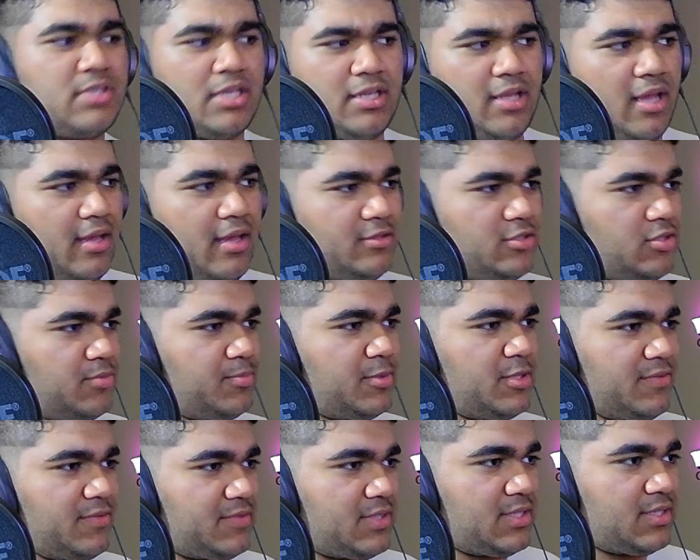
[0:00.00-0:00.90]
I do
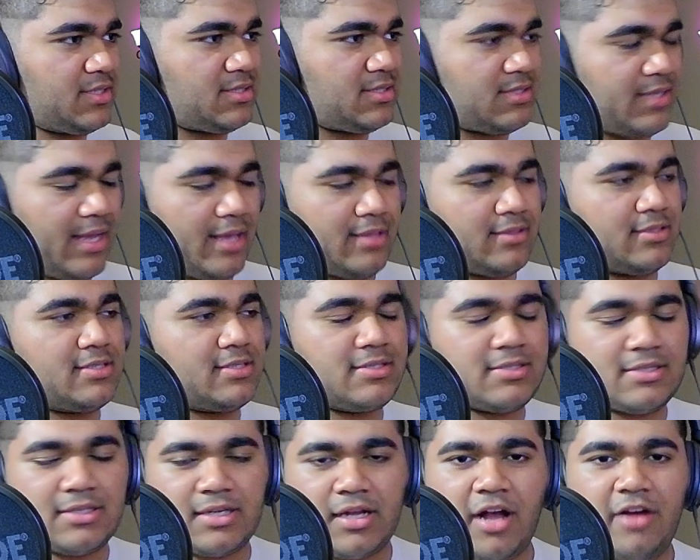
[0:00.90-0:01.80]
believe this yeah this is a
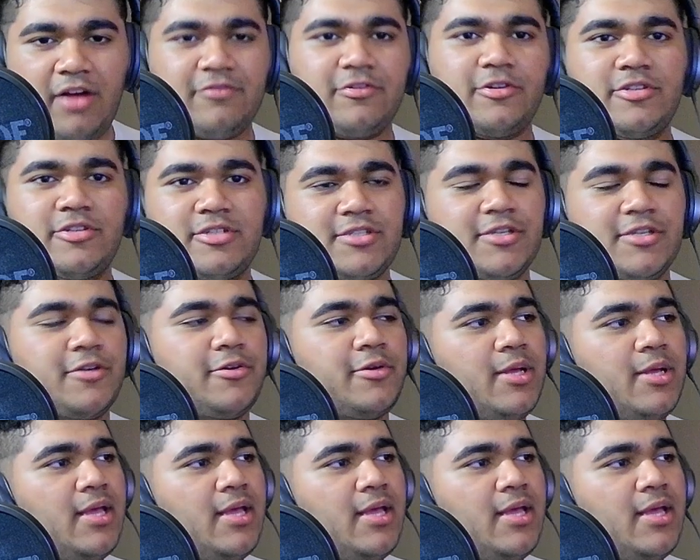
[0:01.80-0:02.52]
cover so